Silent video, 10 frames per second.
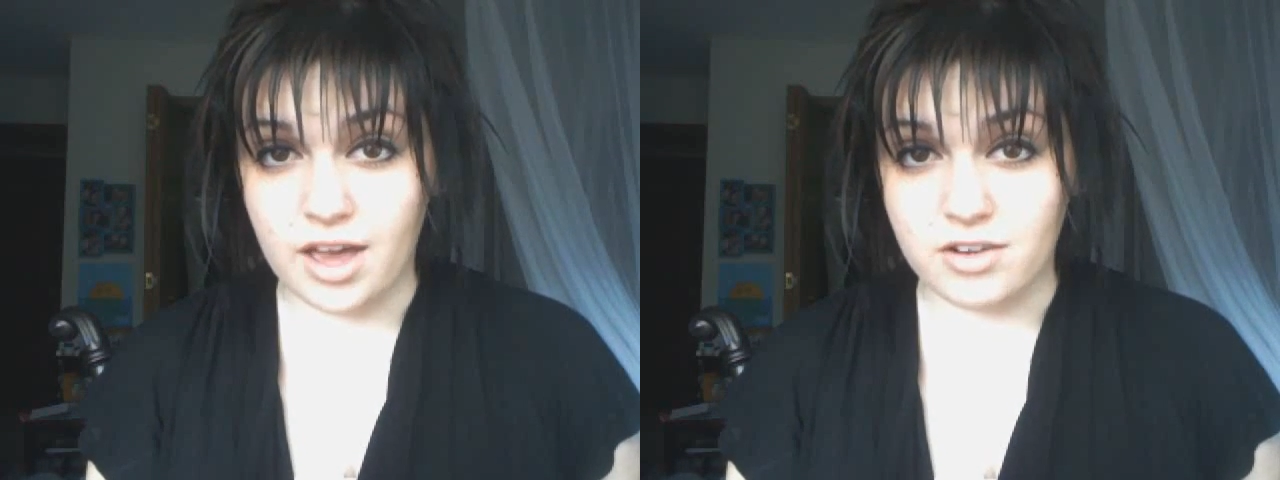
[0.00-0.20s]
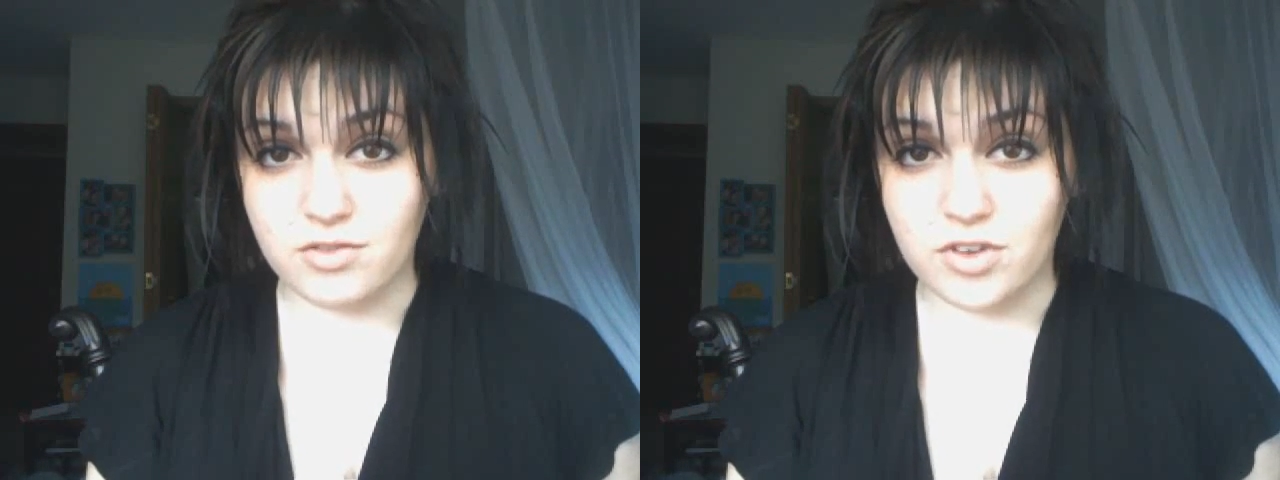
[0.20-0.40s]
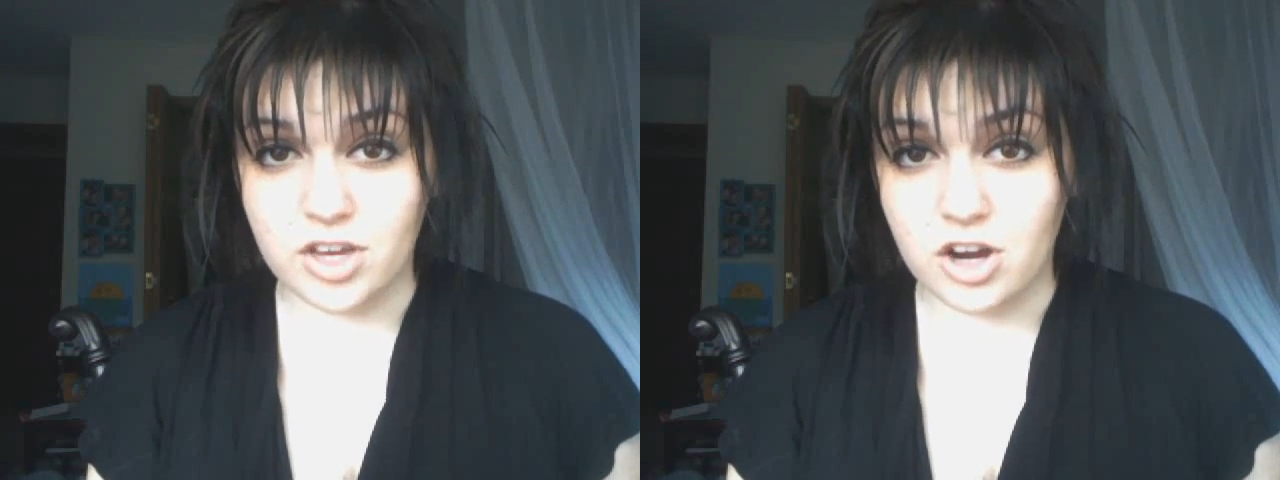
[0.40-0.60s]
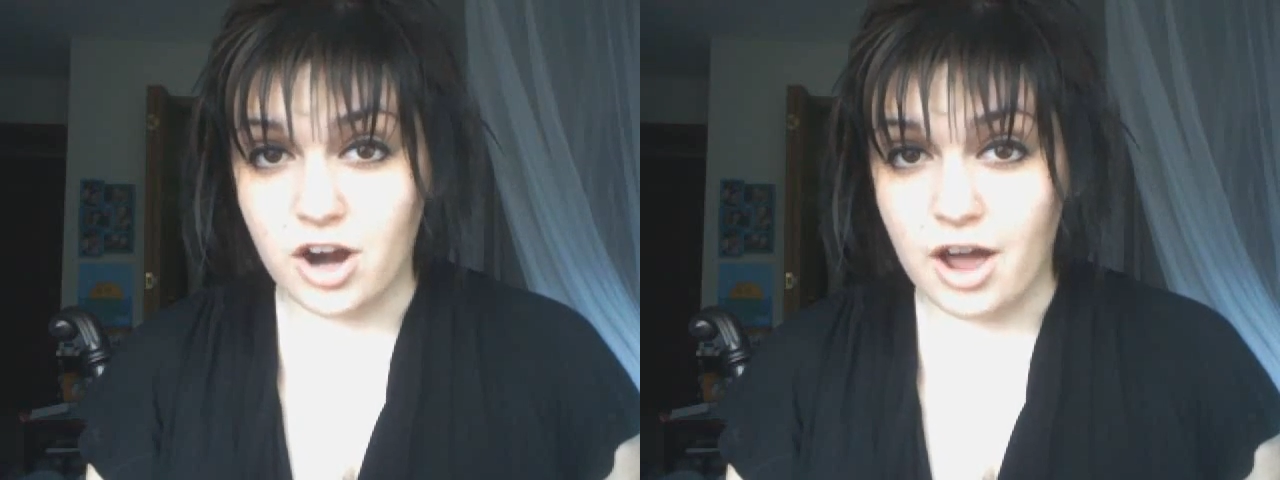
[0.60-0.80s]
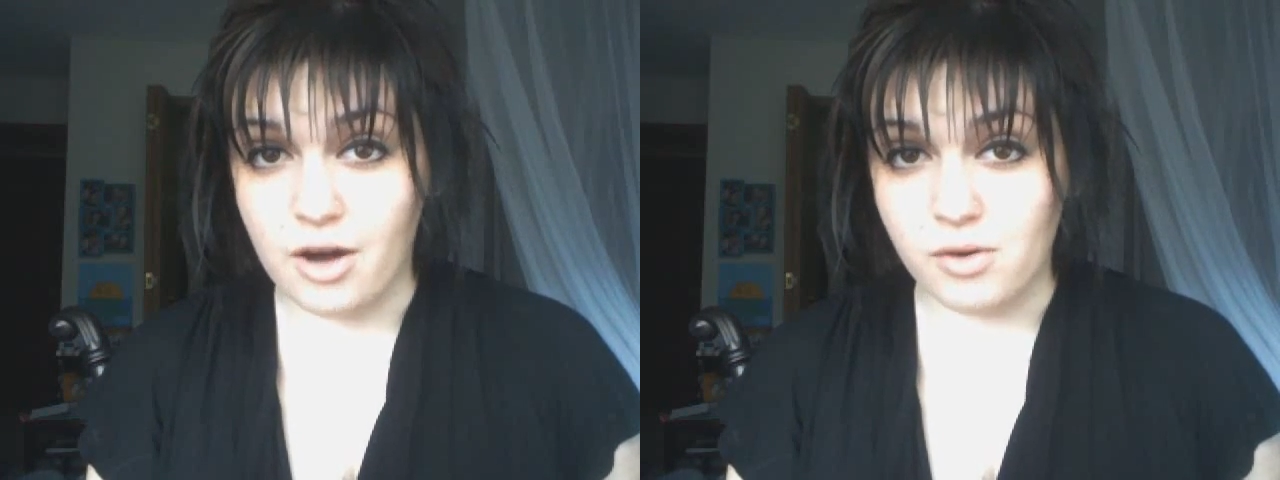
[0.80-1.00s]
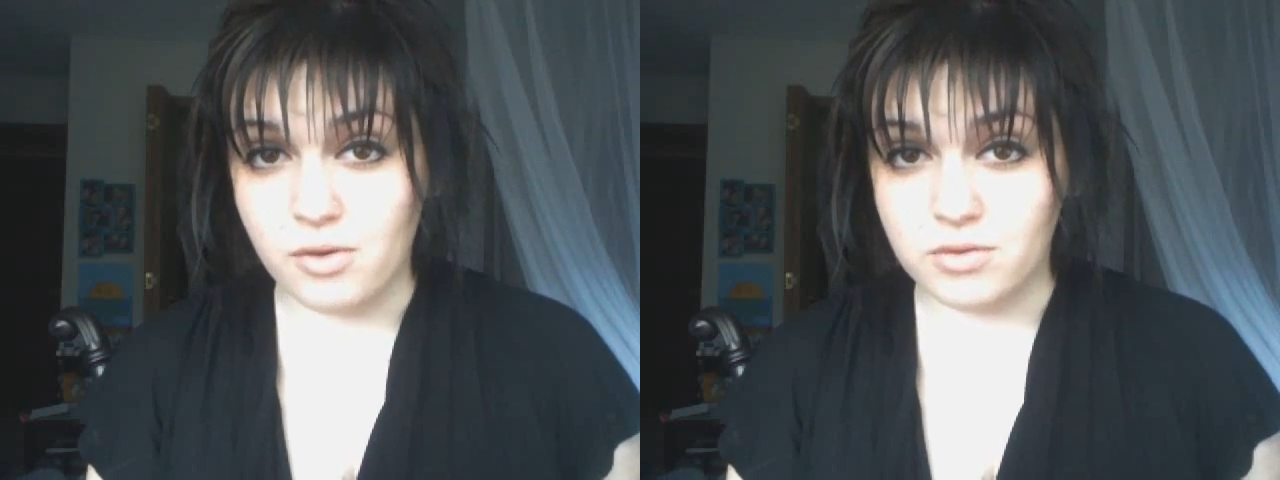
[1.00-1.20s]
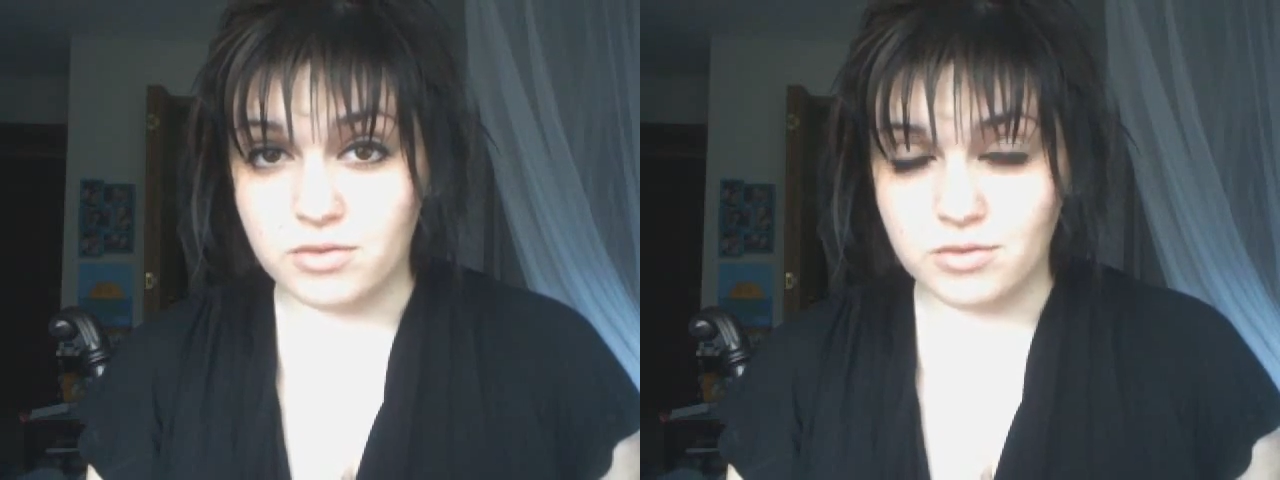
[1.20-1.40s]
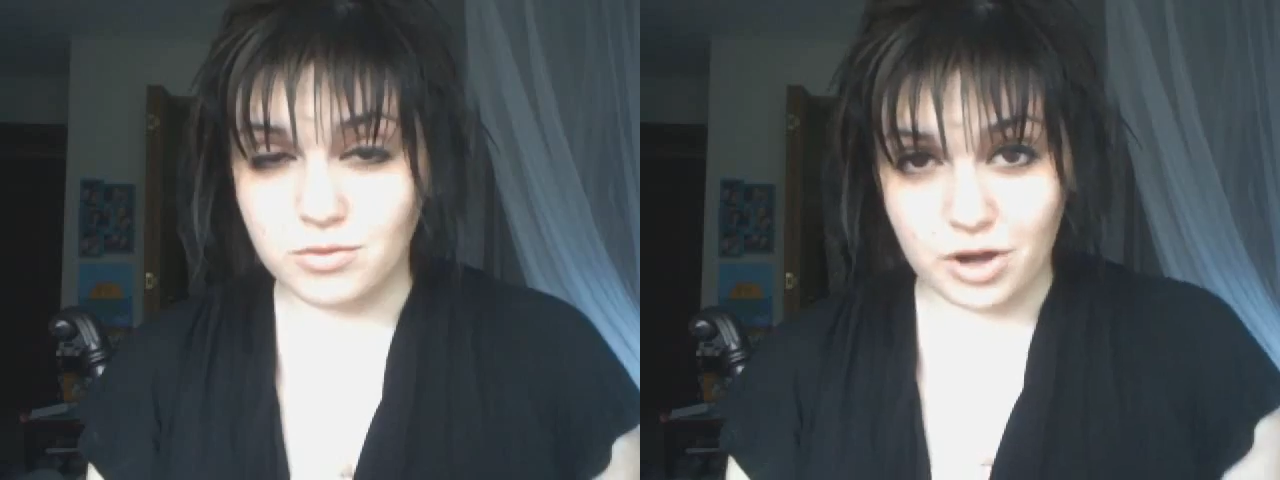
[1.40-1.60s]
and figure out
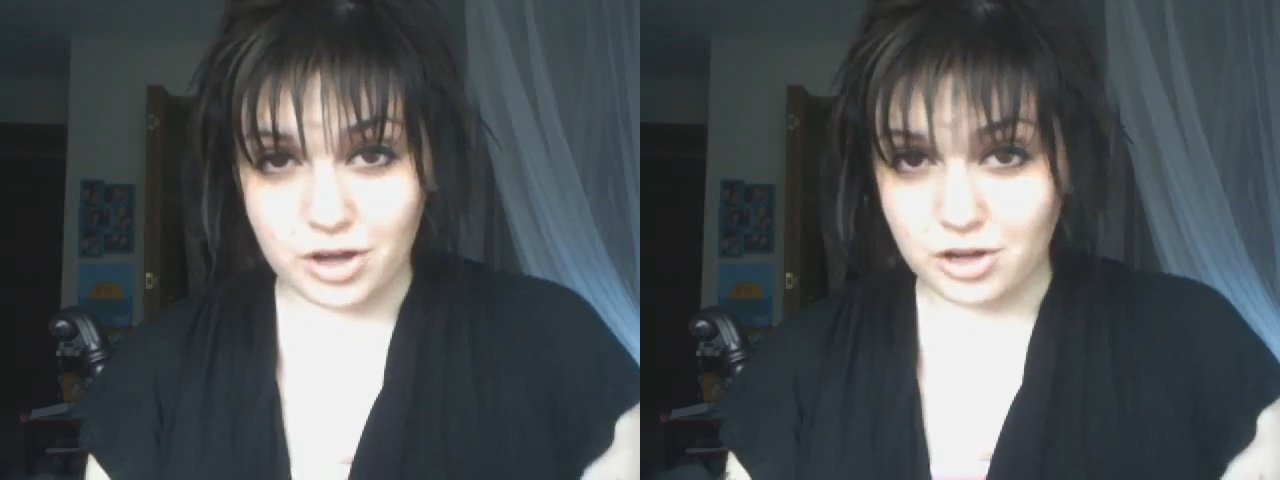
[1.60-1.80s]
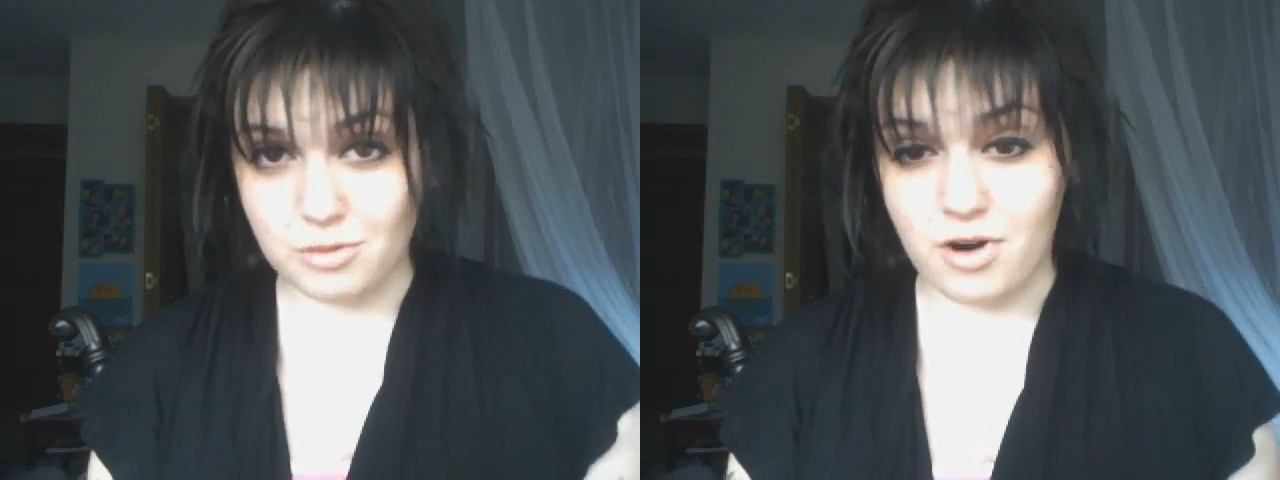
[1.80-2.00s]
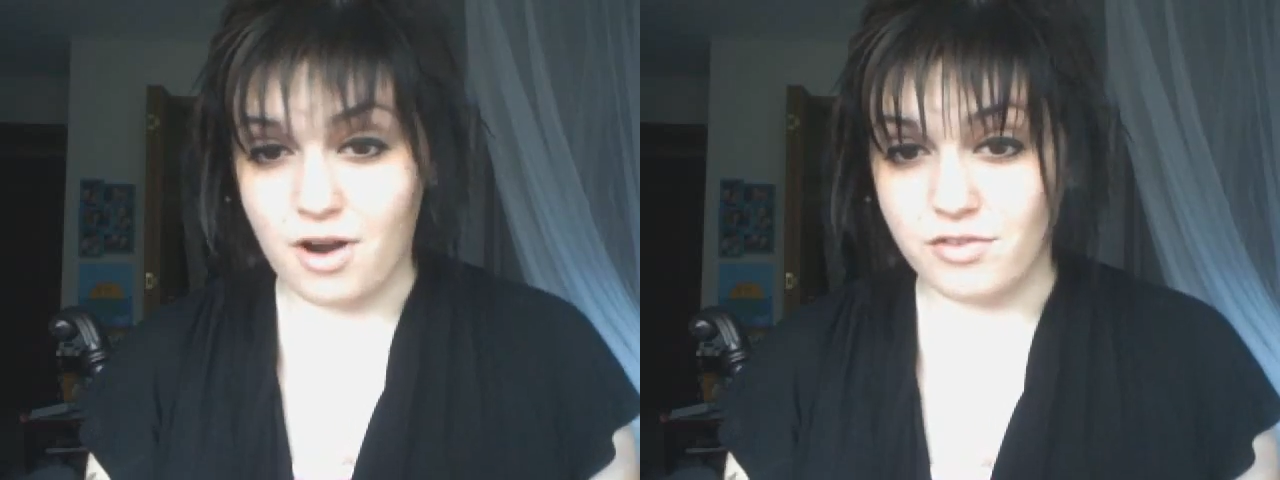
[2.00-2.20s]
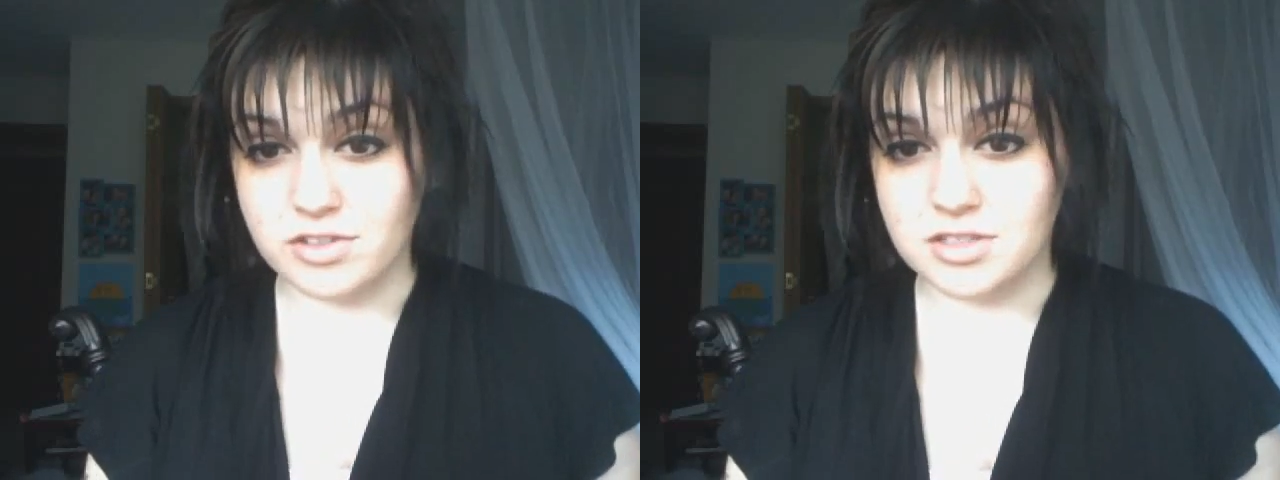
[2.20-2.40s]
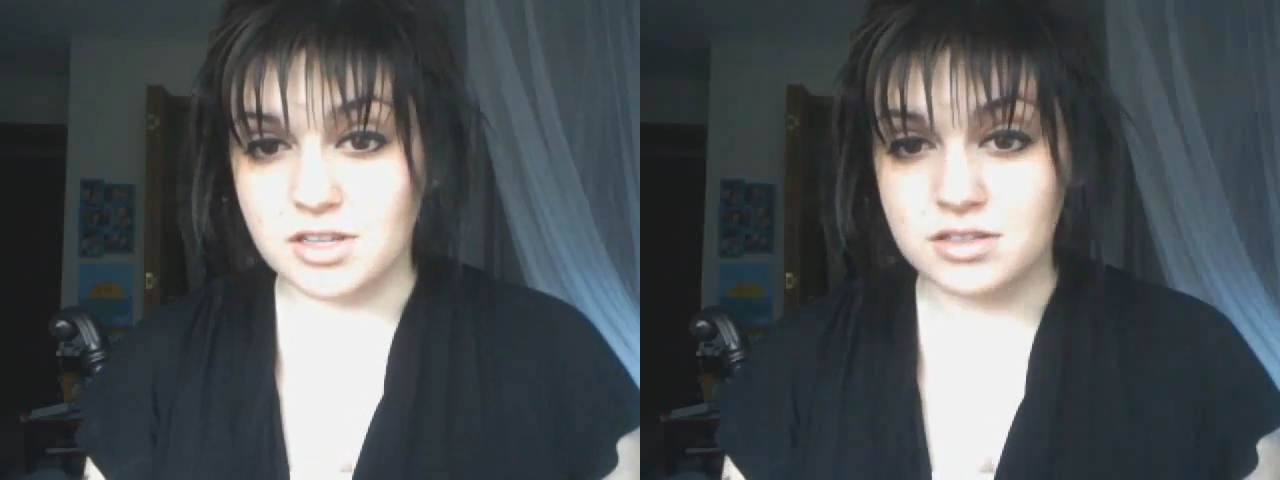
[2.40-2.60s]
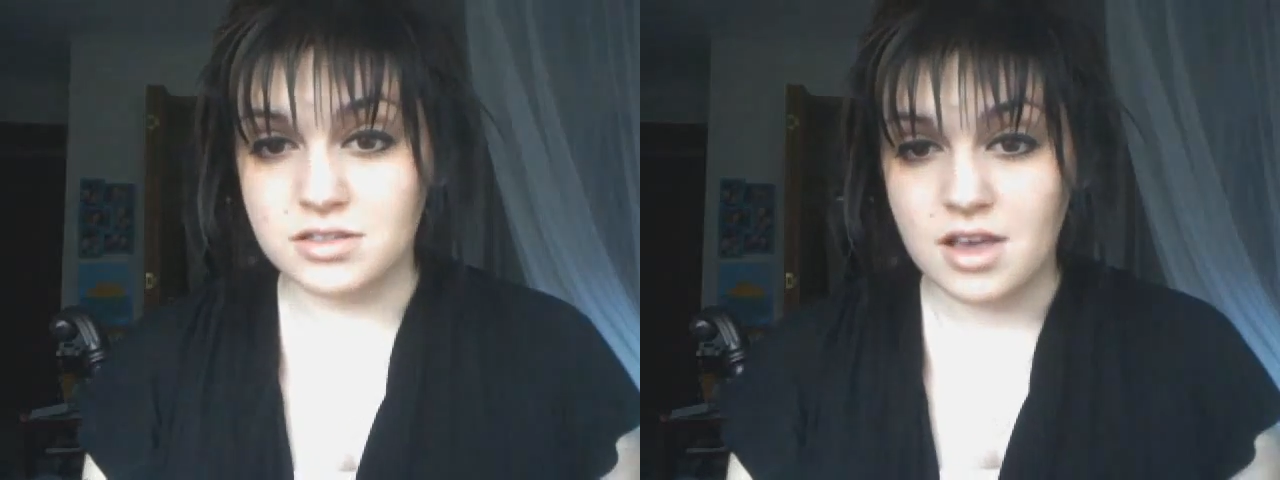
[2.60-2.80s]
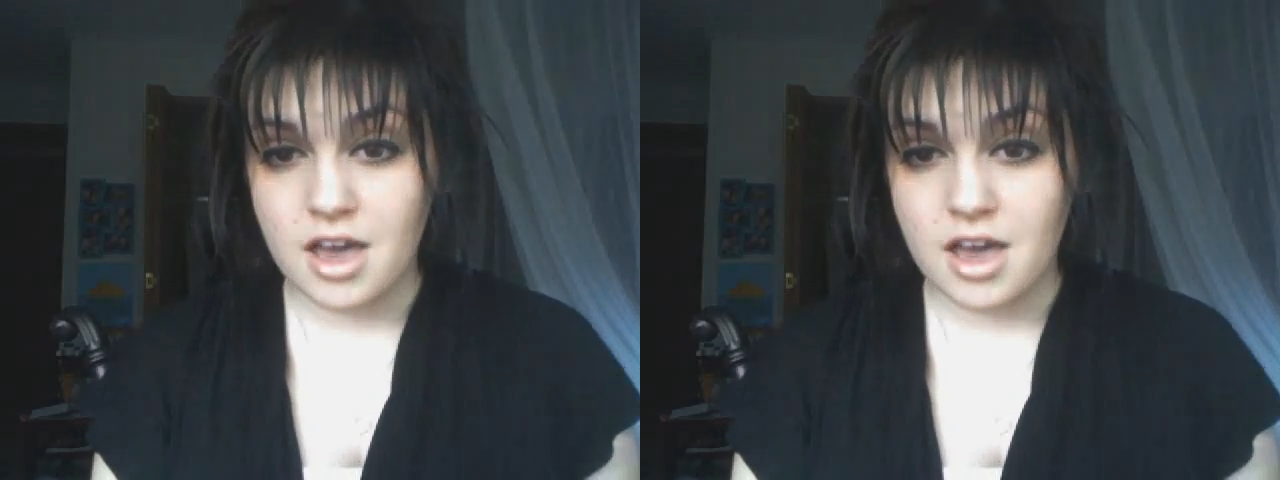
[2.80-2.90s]
what your preference is,